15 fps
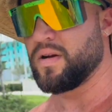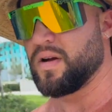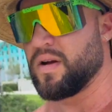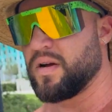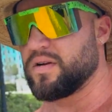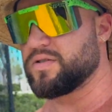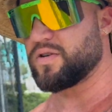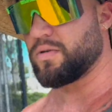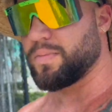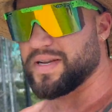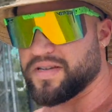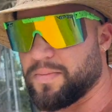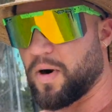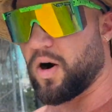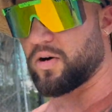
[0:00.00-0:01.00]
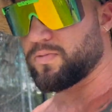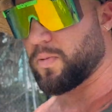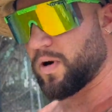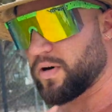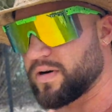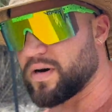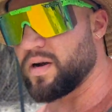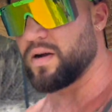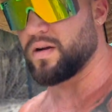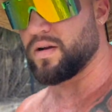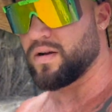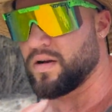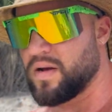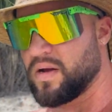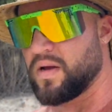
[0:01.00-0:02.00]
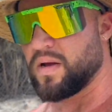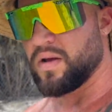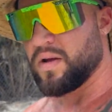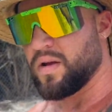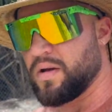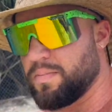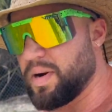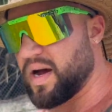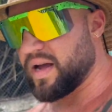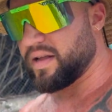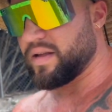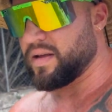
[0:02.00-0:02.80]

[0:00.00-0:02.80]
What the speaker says: There's going to be some hard work. But